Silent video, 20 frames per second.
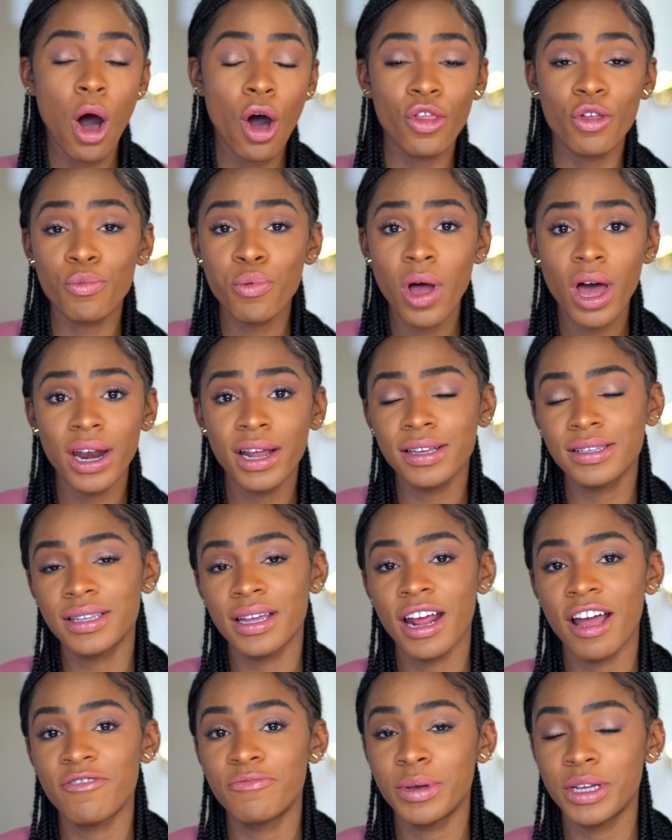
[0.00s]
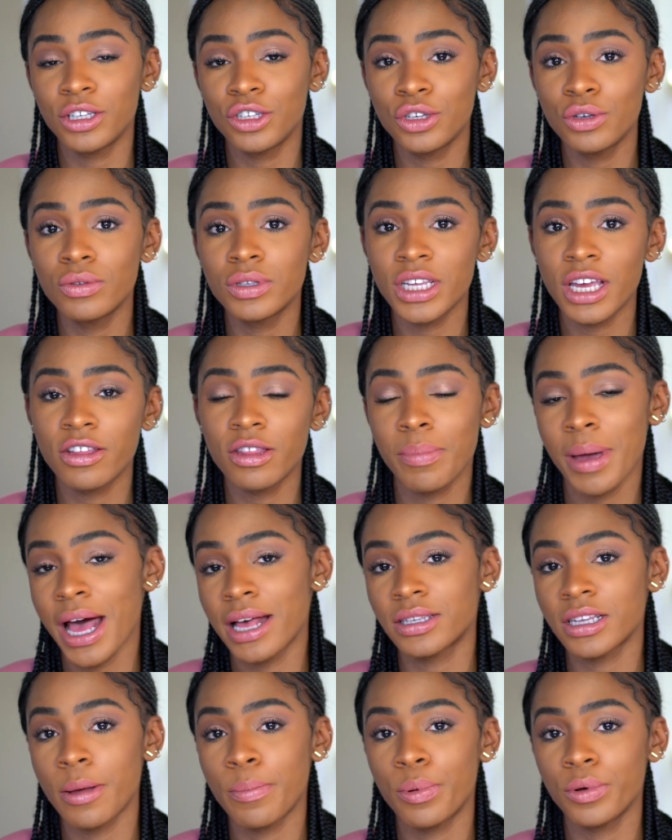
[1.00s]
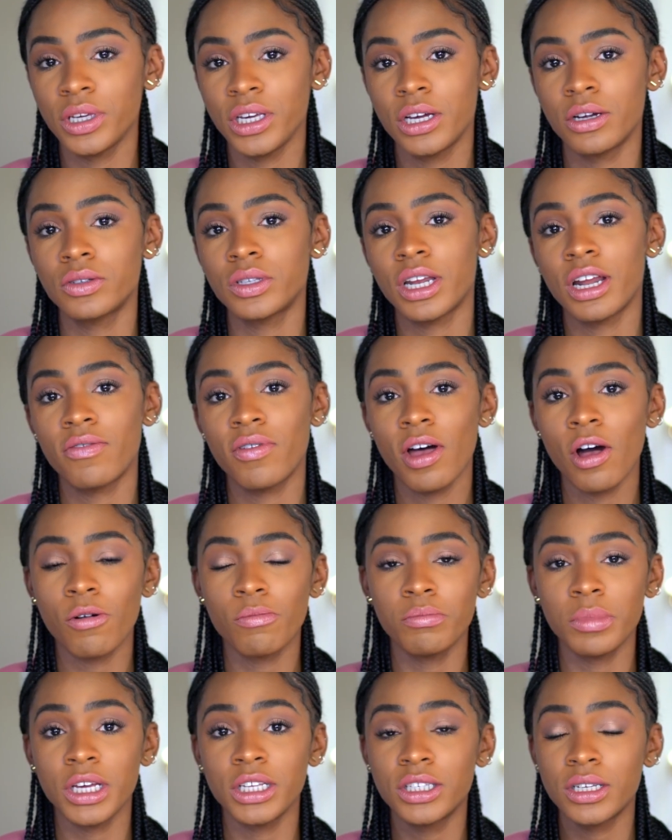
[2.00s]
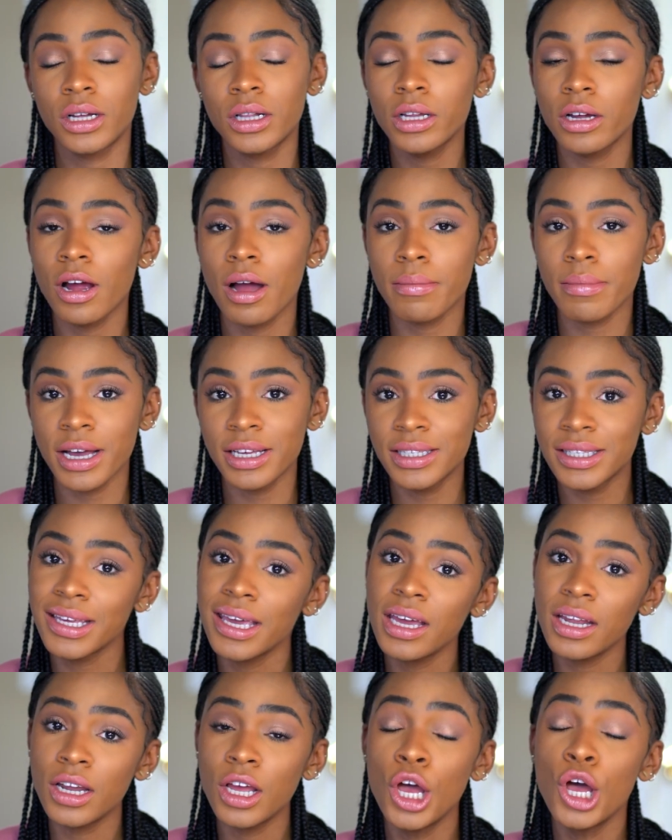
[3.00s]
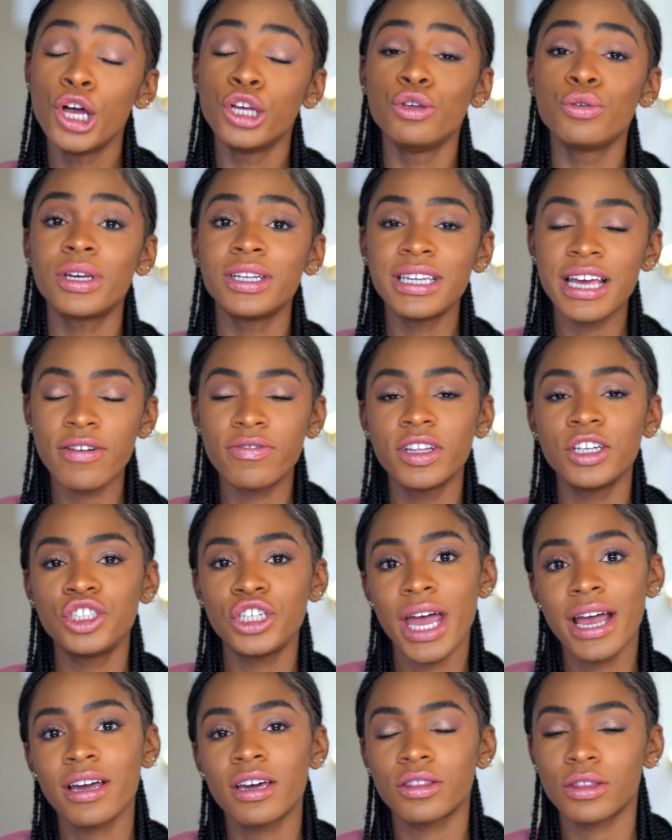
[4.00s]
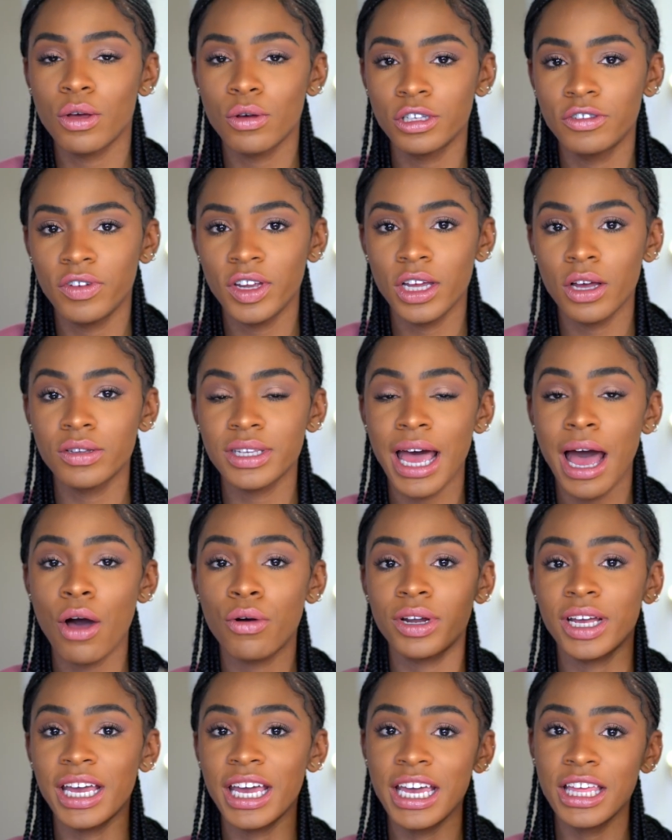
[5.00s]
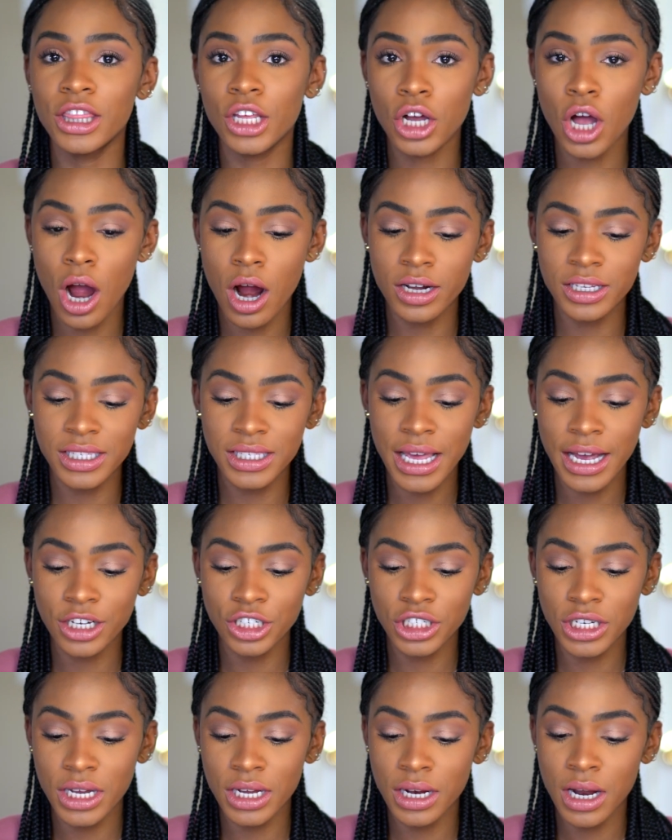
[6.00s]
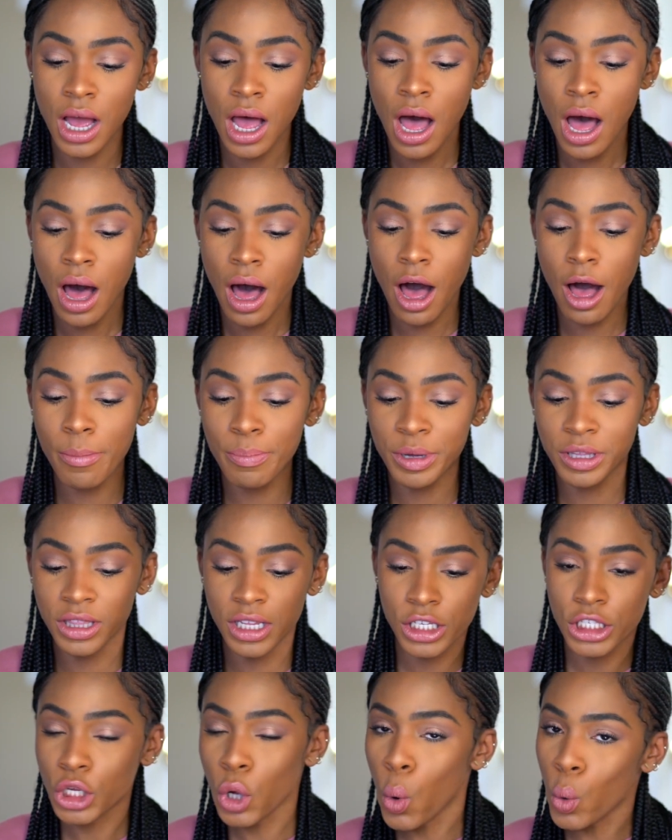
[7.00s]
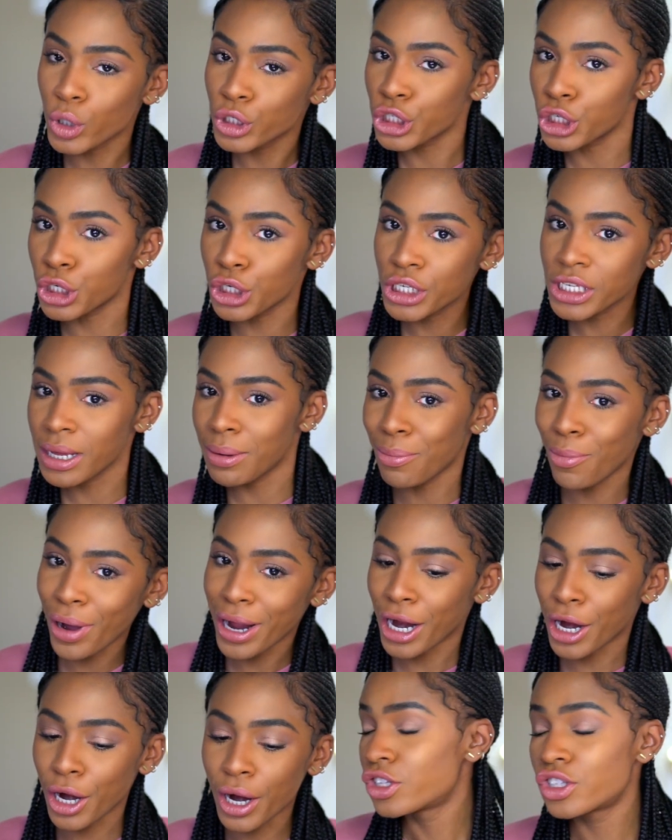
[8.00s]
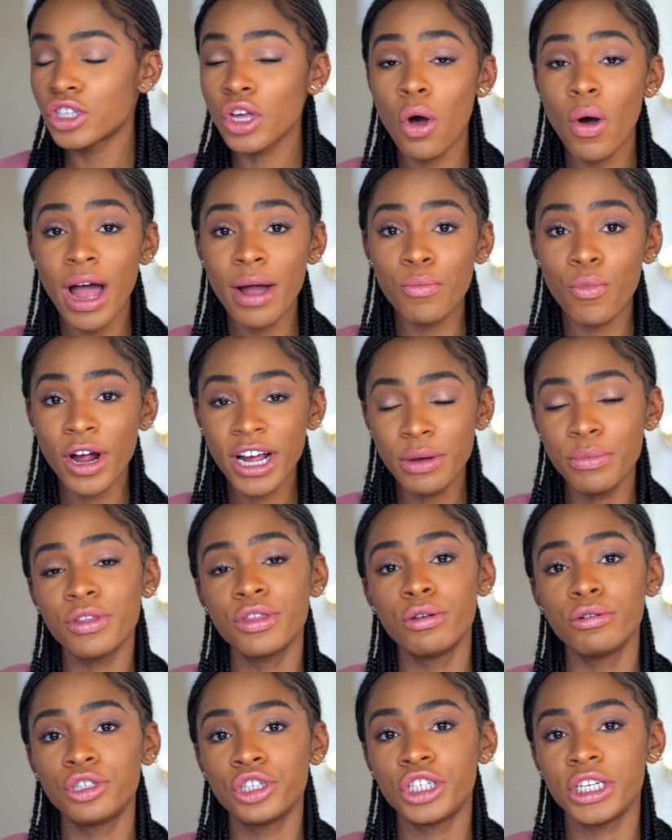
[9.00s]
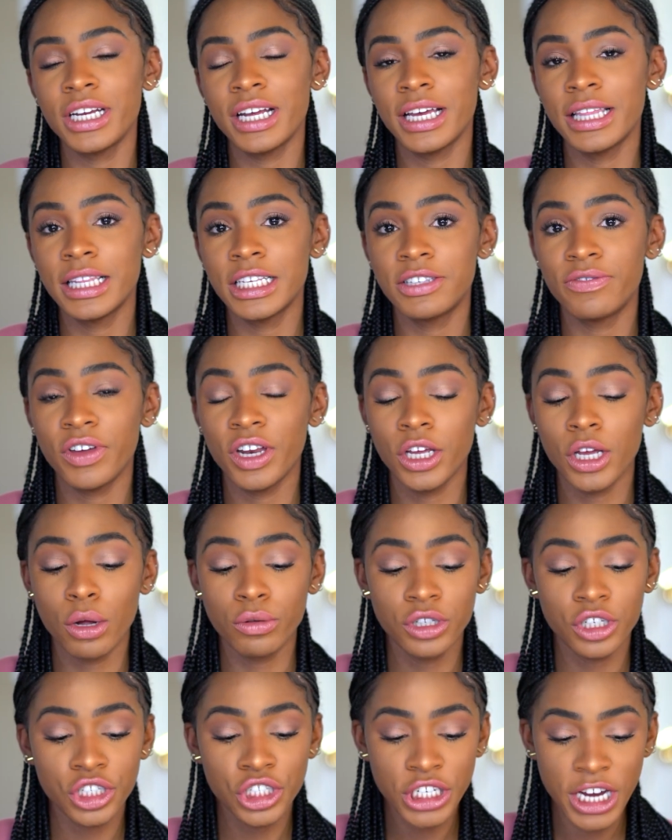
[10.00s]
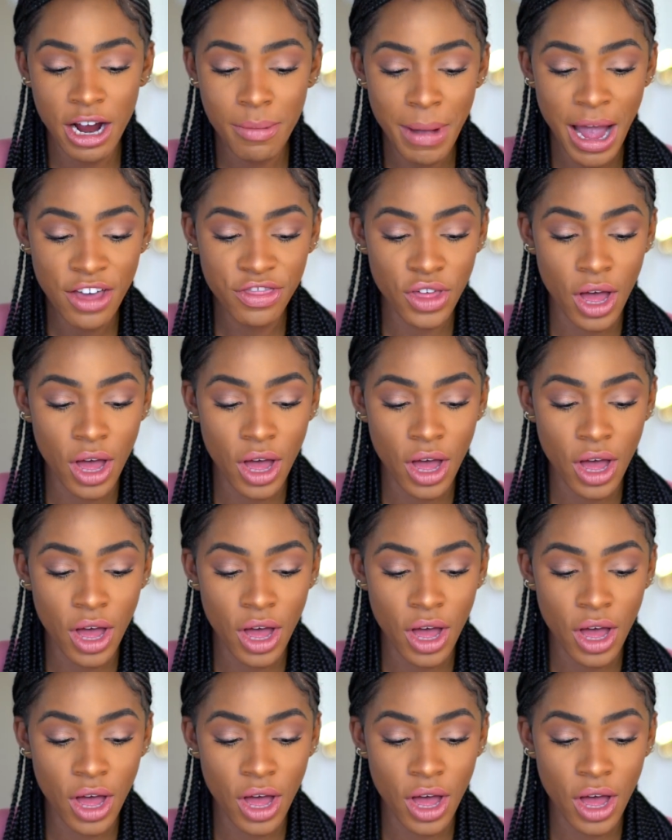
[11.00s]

all the products that I've been using the past couple years that have helped me to clear up my skin, you can definitely check those videos out in the card section up in this corner somewhere. So I'm working with Neutrogena in this video to share my